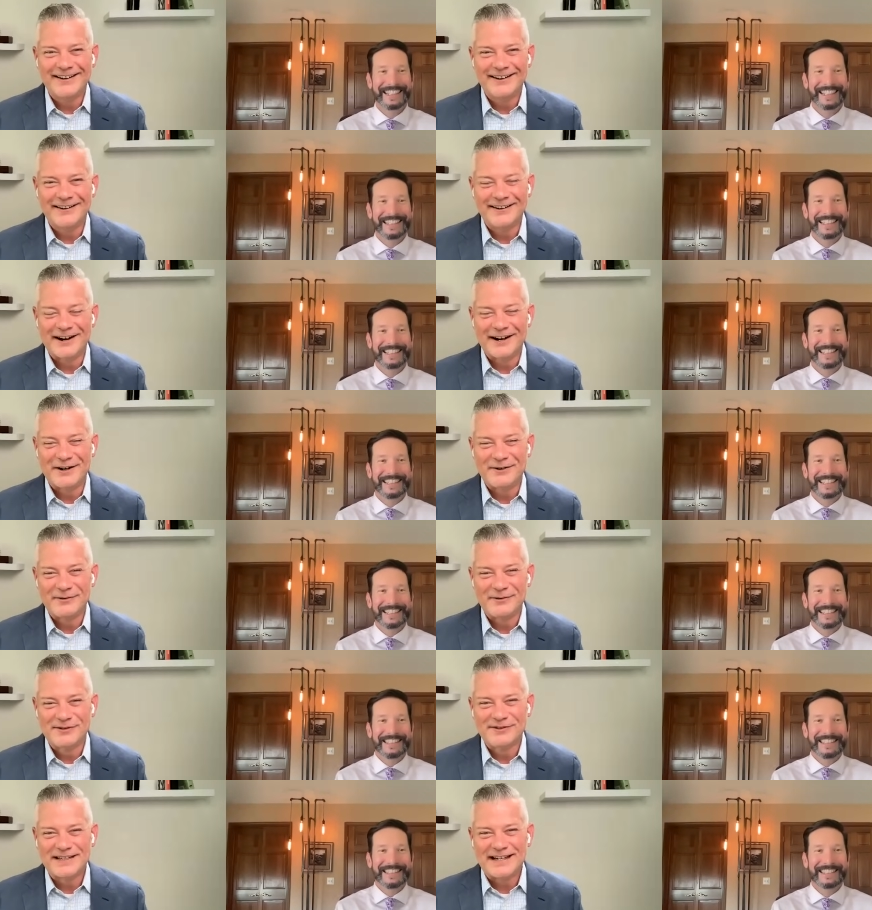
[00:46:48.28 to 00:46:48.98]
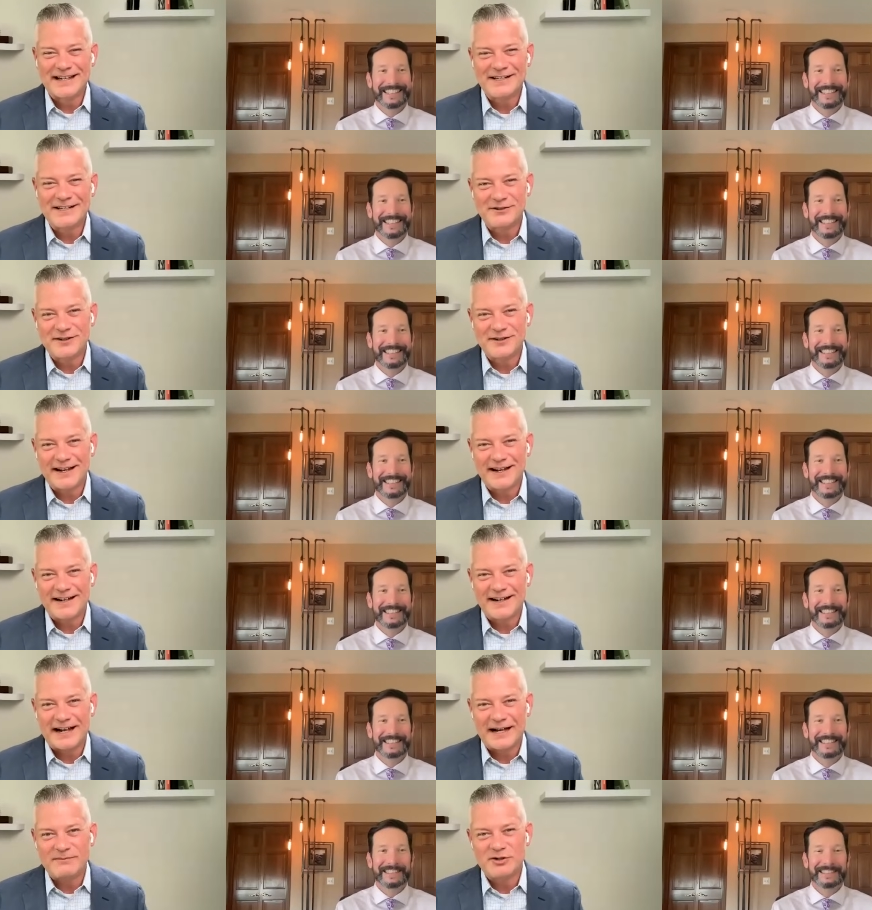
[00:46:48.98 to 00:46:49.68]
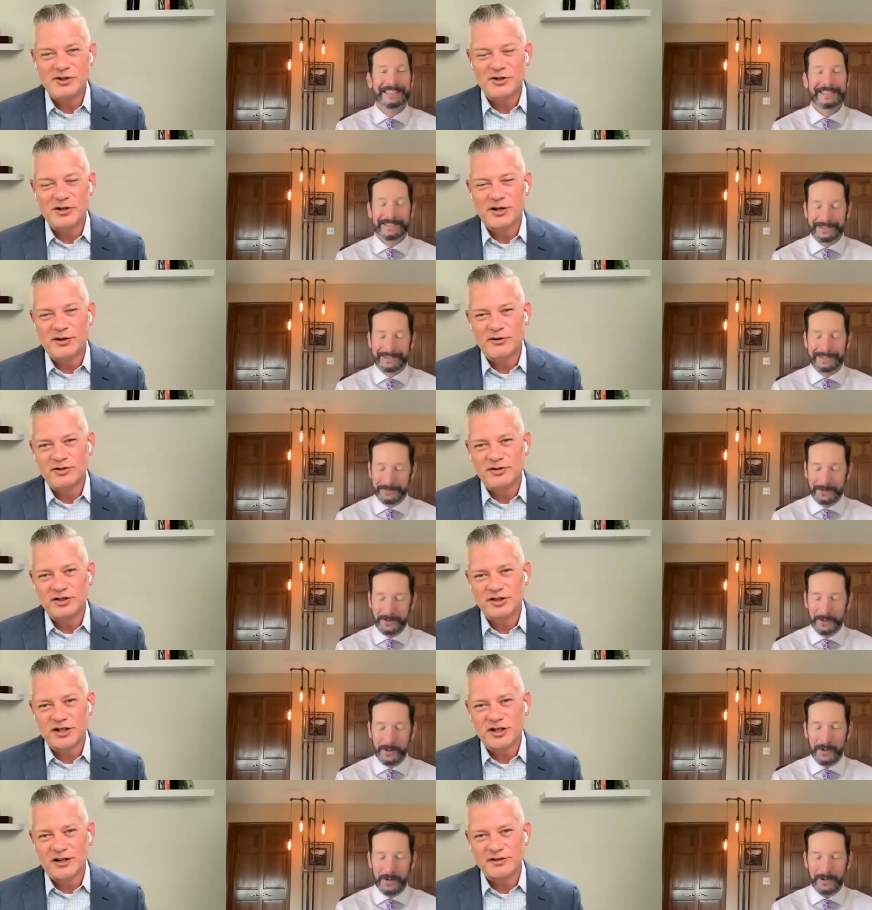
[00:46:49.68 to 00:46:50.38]
Speaker 1: all right. Well, thank you again. I'm your
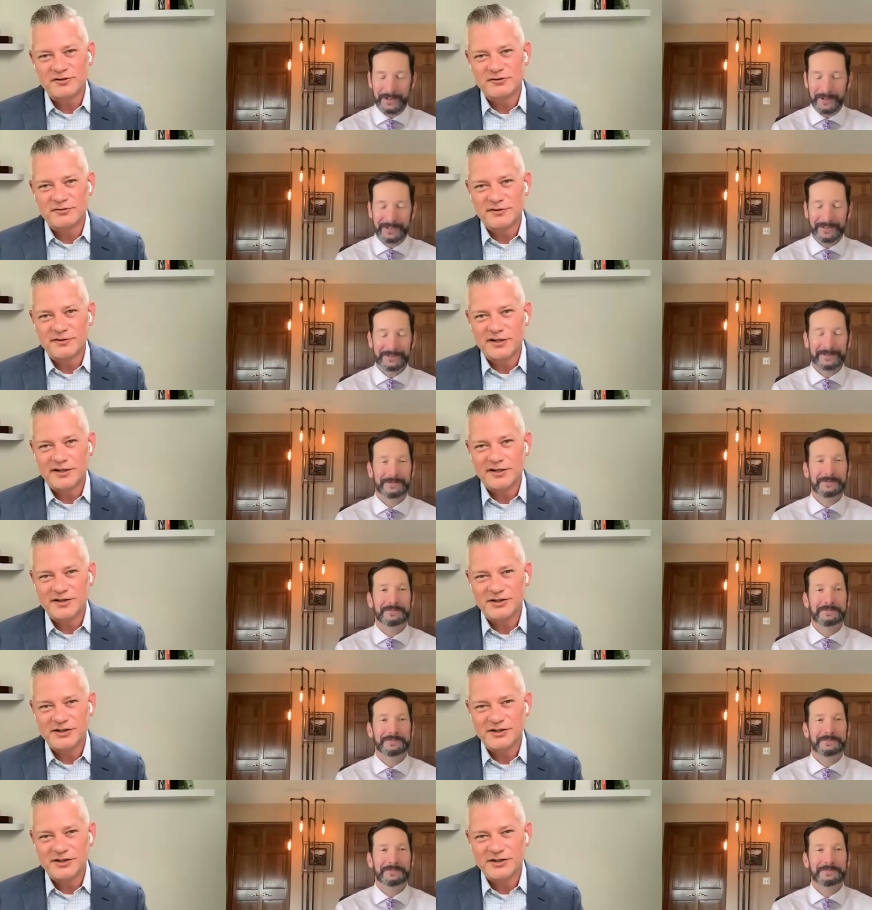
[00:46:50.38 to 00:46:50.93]
host, Josh Ritter.